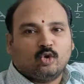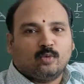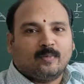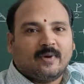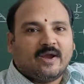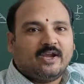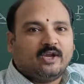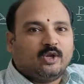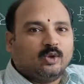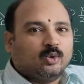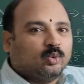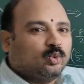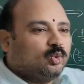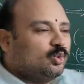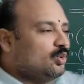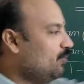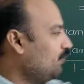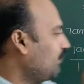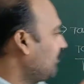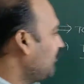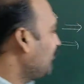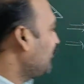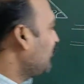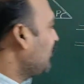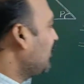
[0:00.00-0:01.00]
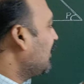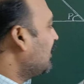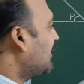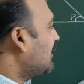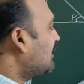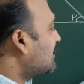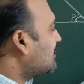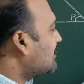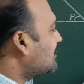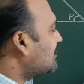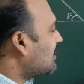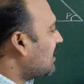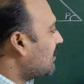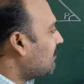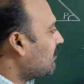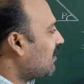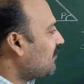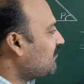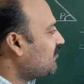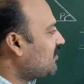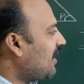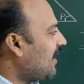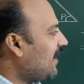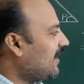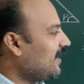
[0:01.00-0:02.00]
q by 2. Sum
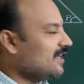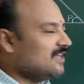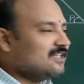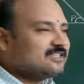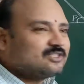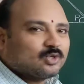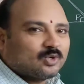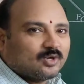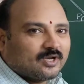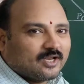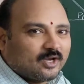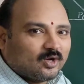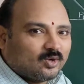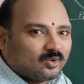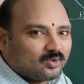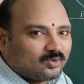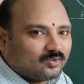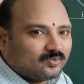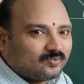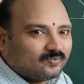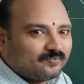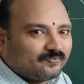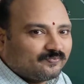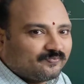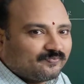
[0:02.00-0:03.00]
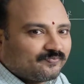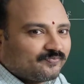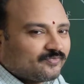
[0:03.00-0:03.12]
of the angles only, no?